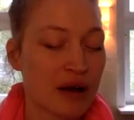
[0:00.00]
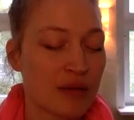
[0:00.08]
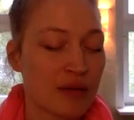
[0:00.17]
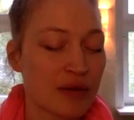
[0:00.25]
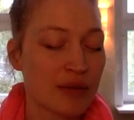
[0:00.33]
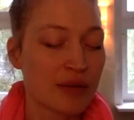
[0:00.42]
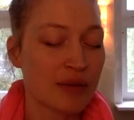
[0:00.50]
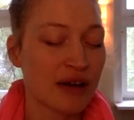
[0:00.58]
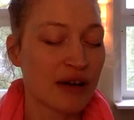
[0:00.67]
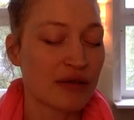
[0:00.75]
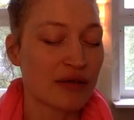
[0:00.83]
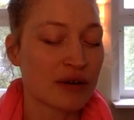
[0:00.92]

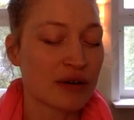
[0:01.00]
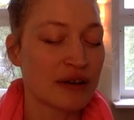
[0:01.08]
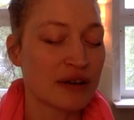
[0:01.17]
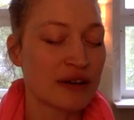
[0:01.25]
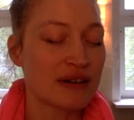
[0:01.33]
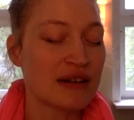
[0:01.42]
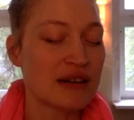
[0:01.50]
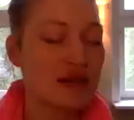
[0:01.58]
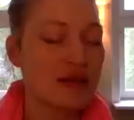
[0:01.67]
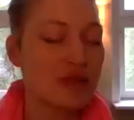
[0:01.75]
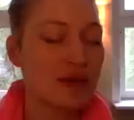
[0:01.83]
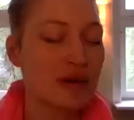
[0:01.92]
Prepare for a
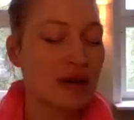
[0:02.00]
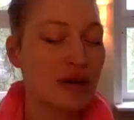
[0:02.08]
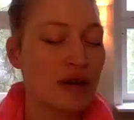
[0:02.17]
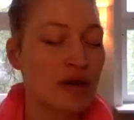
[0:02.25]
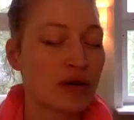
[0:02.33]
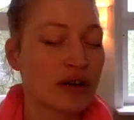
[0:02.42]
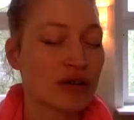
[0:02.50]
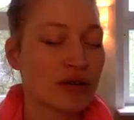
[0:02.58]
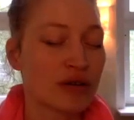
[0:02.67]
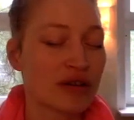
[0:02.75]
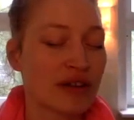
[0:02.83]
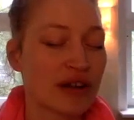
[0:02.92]
deeper look into
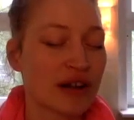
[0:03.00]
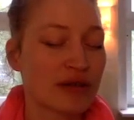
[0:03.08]
yourself.